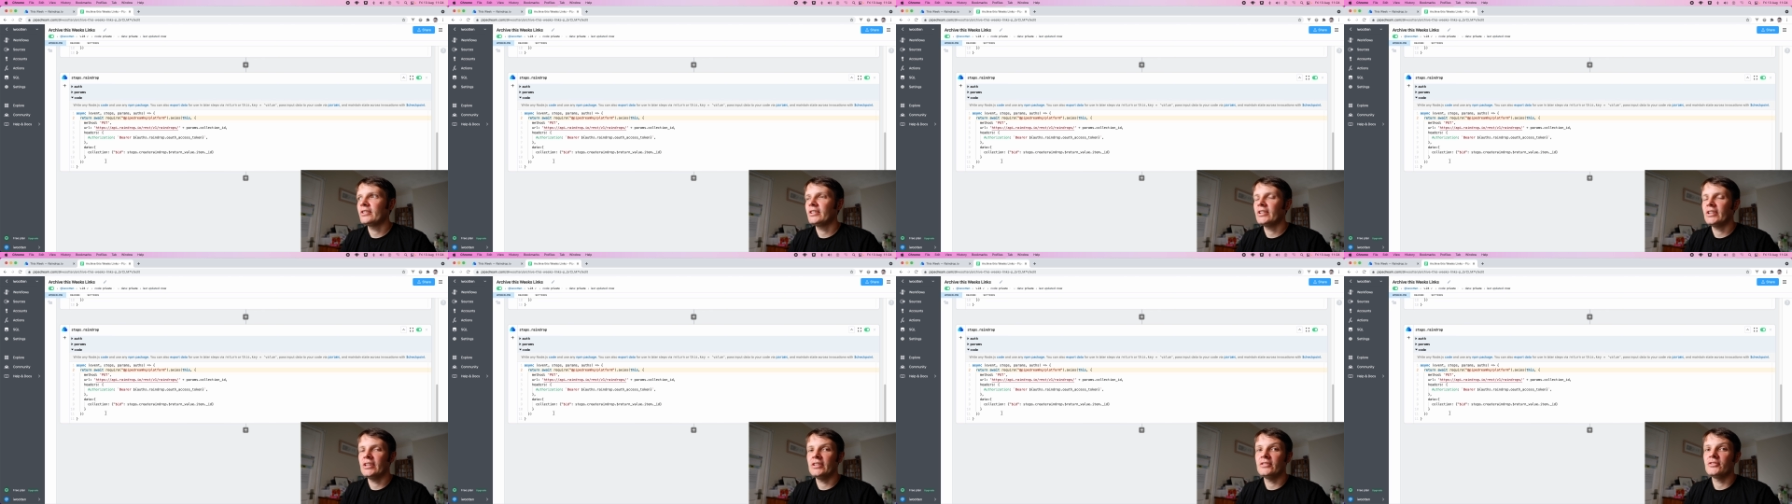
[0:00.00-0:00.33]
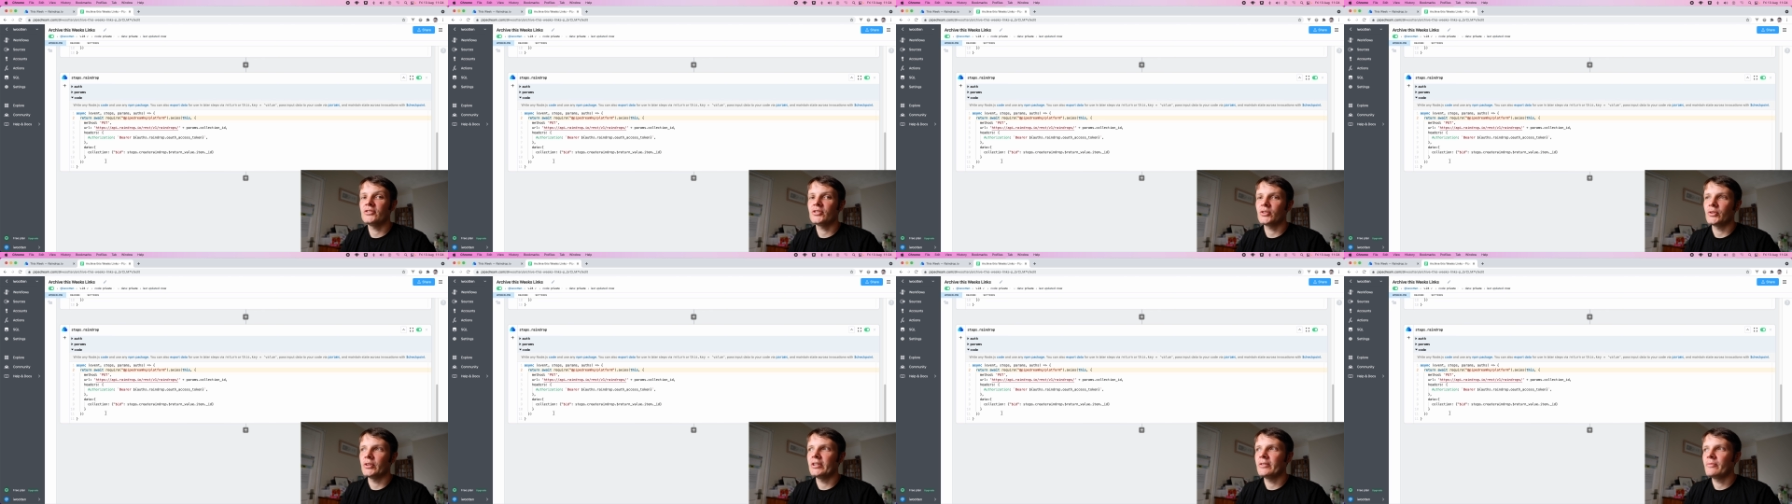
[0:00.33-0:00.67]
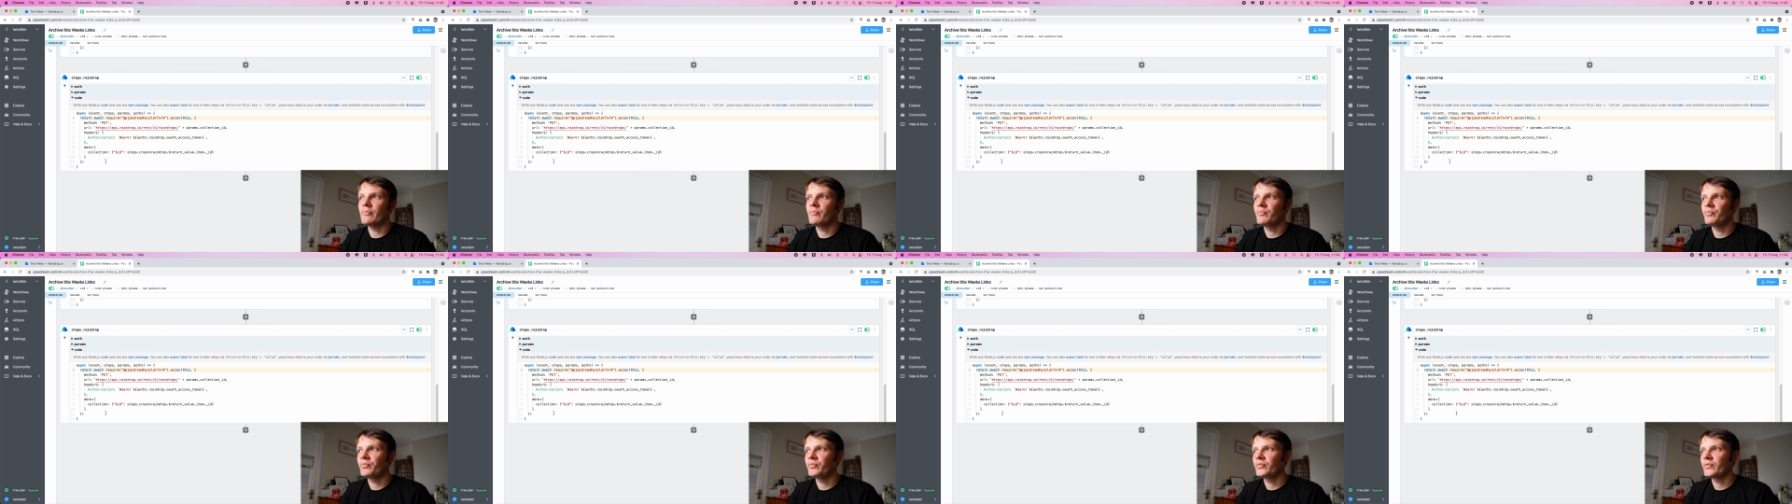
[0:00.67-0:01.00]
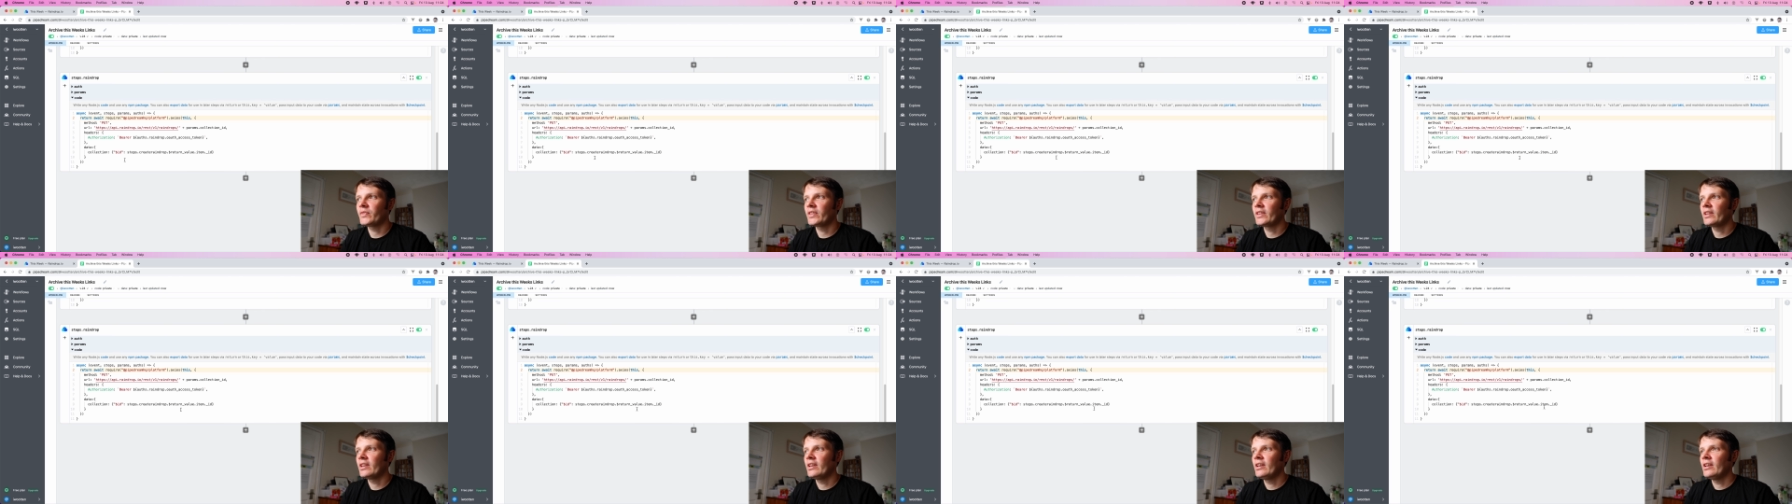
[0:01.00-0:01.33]
into it.
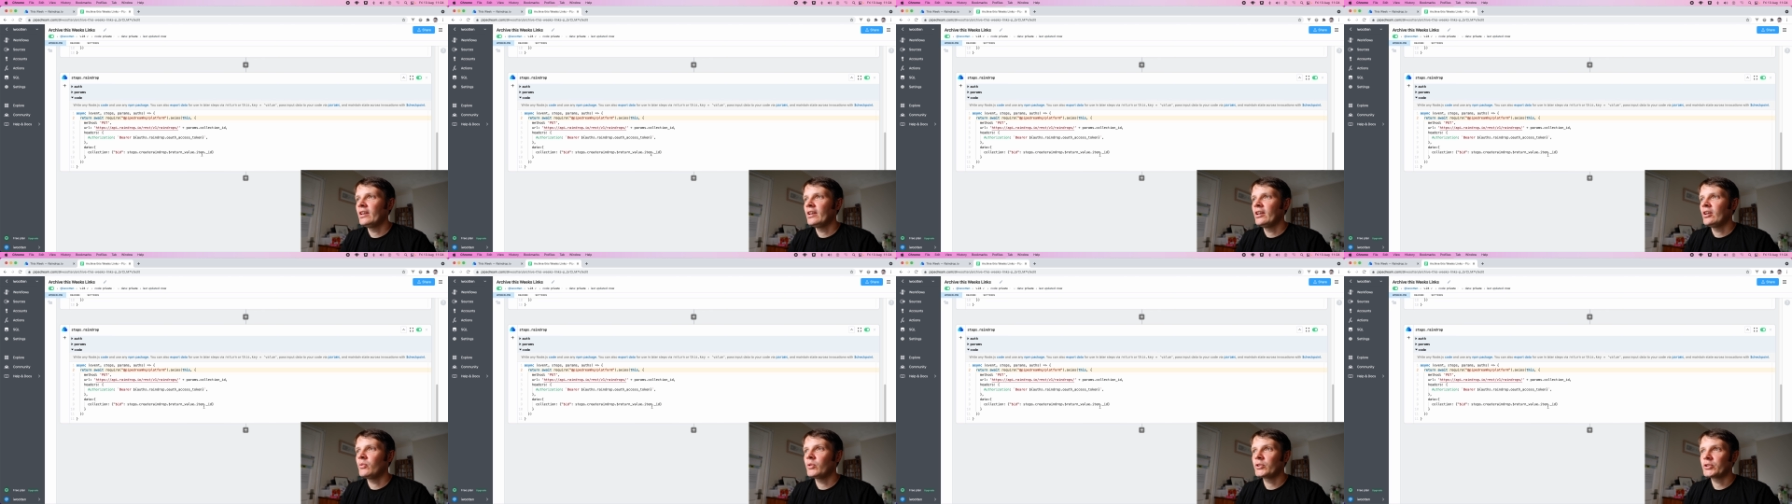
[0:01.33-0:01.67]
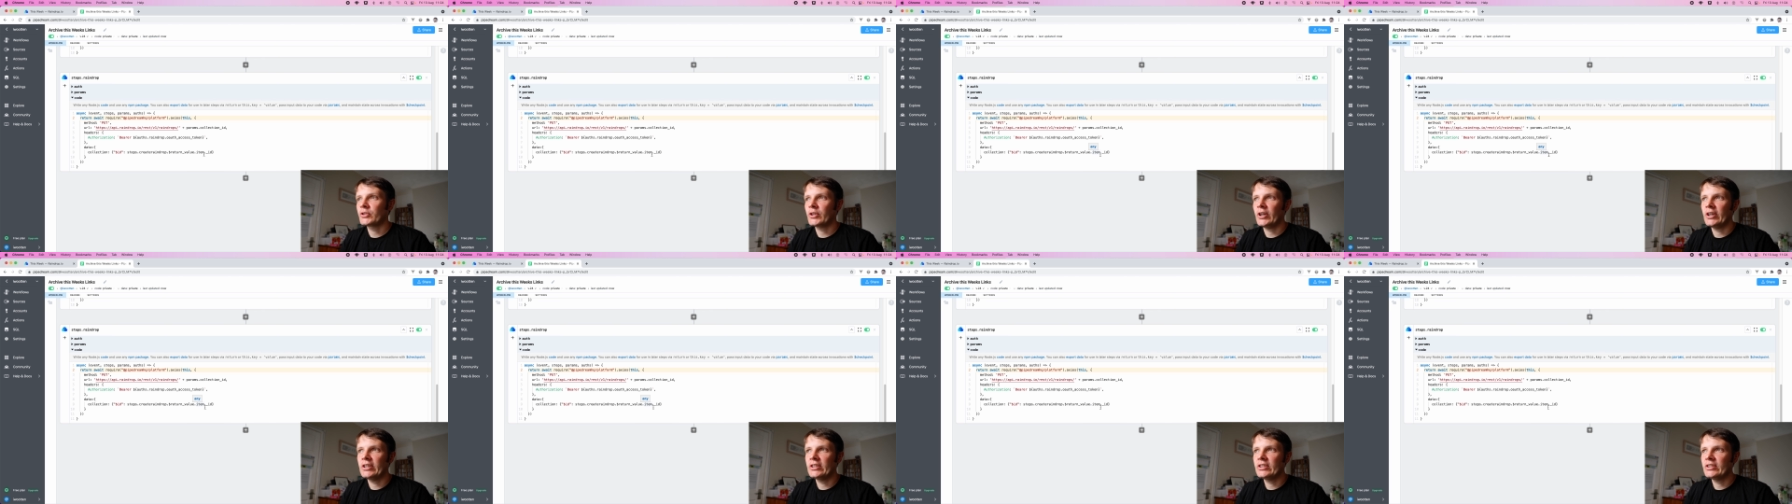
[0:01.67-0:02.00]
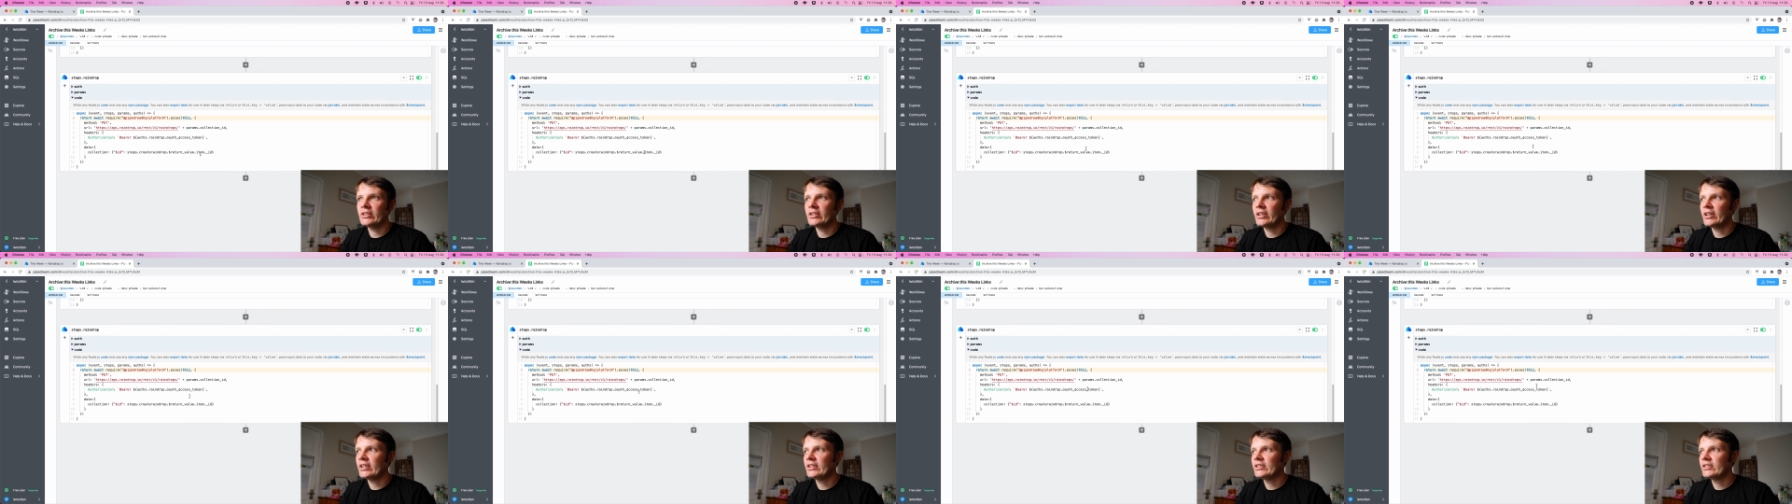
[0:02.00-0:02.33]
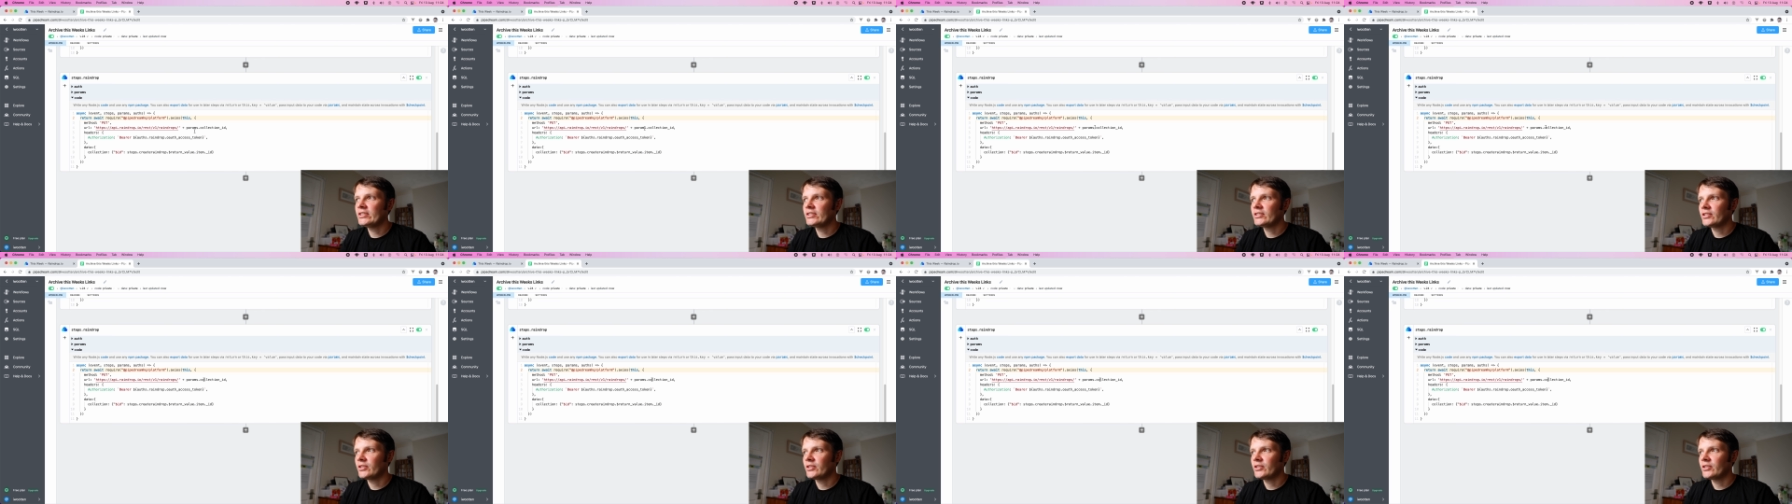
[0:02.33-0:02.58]
What's kind of nice